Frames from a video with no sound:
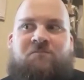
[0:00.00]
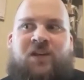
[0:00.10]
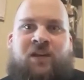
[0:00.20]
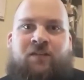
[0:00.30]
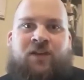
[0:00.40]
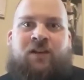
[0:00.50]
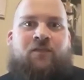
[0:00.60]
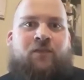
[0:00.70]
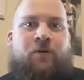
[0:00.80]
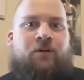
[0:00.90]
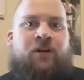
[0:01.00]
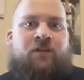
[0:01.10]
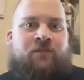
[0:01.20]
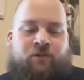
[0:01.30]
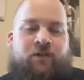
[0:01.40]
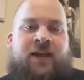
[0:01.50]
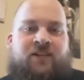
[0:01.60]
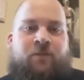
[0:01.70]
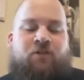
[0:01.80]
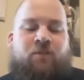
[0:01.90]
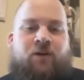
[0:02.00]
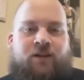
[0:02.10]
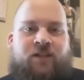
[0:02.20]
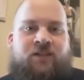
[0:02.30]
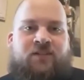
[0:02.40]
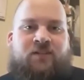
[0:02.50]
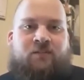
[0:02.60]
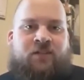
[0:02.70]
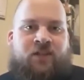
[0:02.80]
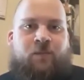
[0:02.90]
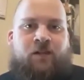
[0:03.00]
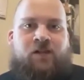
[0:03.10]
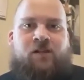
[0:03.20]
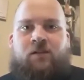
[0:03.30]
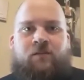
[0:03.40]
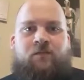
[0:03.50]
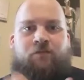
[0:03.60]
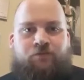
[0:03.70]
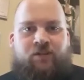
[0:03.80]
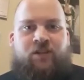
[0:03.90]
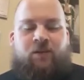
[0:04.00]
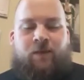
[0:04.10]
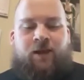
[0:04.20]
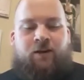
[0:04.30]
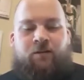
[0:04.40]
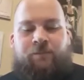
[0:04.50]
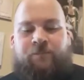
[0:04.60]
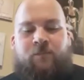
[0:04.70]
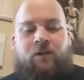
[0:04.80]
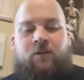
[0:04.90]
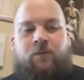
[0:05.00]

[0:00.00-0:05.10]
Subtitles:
if any of if your active Pokemon gets damaged, retreat them out,